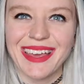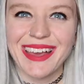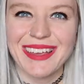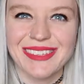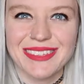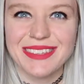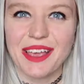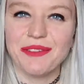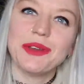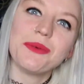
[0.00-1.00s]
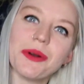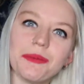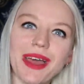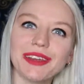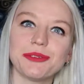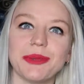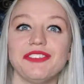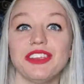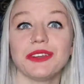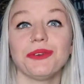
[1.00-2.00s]
Hey guys, it's Ivy. Welcome back to
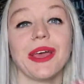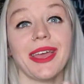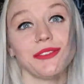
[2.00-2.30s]
my channel,